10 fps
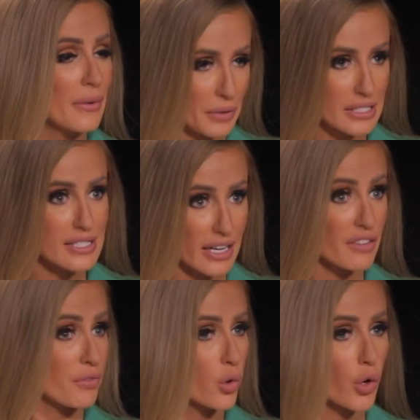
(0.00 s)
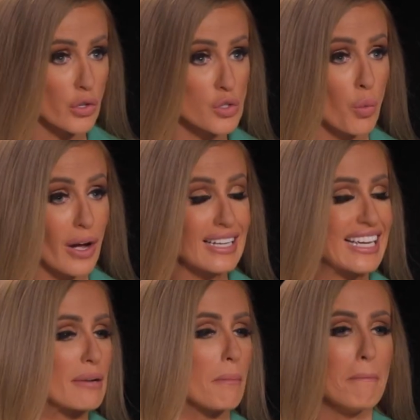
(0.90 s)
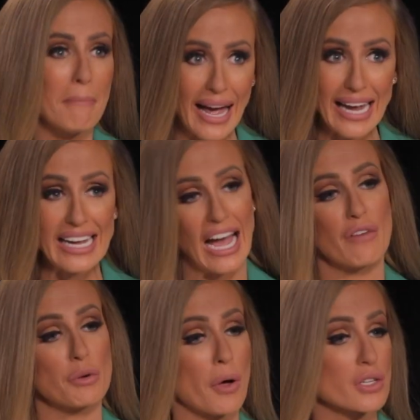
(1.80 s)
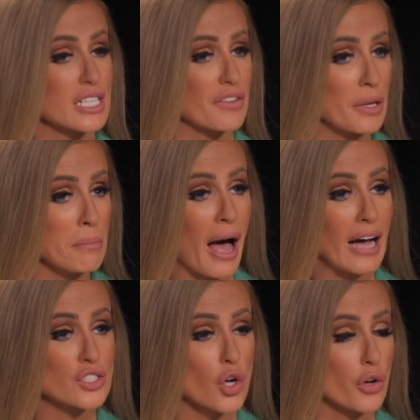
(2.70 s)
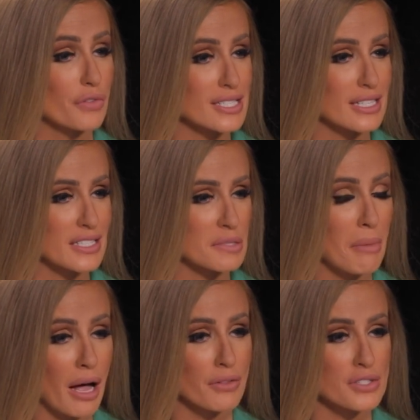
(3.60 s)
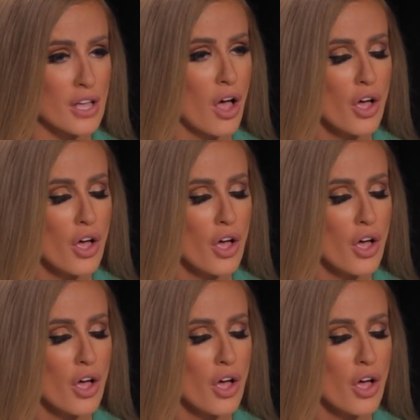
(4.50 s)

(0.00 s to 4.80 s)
He said if all goes well, it may have a positive impact over 6 months.